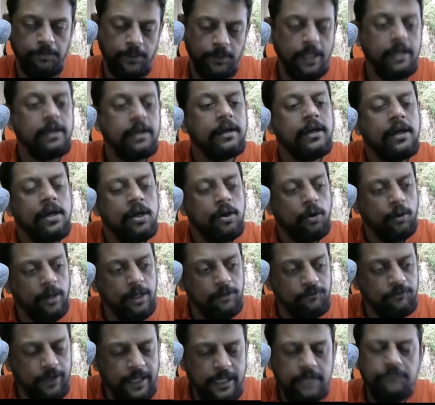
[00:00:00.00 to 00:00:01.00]
Okay, only
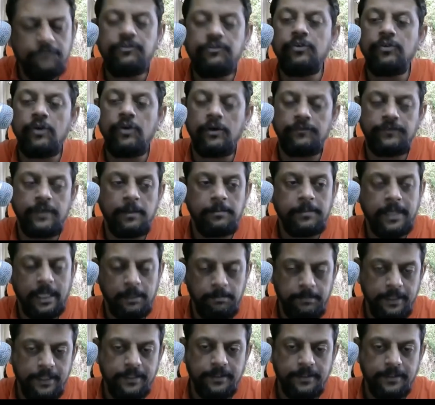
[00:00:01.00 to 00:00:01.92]
very few of them can be